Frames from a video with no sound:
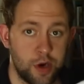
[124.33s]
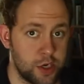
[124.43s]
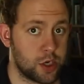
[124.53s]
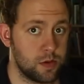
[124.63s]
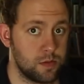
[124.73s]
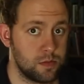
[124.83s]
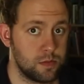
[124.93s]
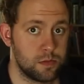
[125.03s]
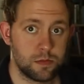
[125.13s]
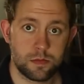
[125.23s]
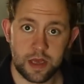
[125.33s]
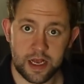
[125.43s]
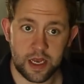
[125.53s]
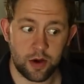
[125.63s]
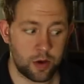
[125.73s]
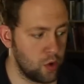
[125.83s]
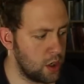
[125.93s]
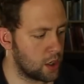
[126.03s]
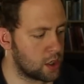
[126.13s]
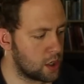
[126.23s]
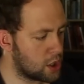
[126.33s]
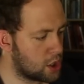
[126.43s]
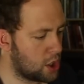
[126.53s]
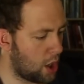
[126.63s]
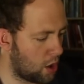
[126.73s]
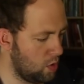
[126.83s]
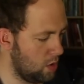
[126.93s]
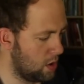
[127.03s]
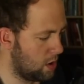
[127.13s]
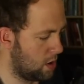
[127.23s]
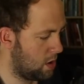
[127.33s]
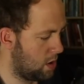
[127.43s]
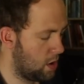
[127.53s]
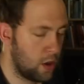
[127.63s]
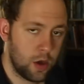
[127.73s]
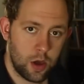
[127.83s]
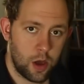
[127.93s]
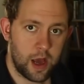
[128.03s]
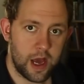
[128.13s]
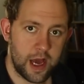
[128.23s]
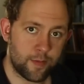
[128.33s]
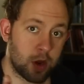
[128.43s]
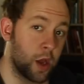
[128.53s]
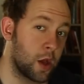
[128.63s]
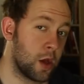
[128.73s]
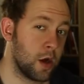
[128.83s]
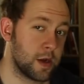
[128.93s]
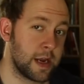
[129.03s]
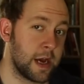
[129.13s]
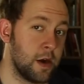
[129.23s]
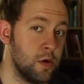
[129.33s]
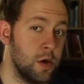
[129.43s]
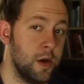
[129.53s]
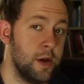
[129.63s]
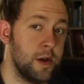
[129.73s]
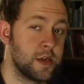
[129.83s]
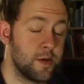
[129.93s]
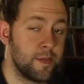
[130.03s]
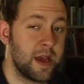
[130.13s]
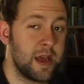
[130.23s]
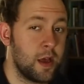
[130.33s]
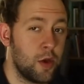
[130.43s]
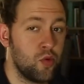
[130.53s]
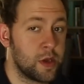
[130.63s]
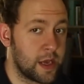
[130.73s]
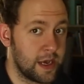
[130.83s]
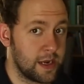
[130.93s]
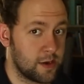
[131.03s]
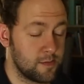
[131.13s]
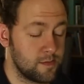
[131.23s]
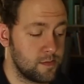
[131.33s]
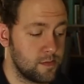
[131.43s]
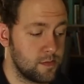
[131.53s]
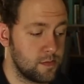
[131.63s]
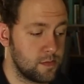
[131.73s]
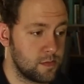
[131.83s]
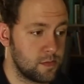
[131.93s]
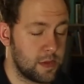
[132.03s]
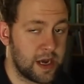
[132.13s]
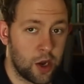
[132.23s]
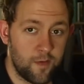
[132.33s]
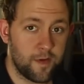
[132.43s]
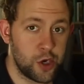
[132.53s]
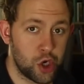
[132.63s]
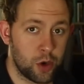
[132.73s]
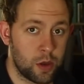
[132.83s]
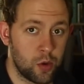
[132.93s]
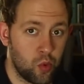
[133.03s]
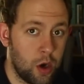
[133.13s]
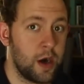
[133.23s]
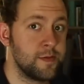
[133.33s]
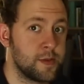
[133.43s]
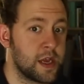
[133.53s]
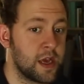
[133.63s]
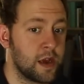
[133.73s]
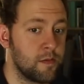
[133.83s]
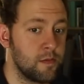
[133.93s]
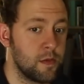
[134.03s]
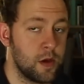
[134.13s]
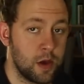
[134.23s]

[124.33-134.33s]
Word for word: but that's how it works. So I'm going to cut now to me using it and hopefully showing you what I'm seeing.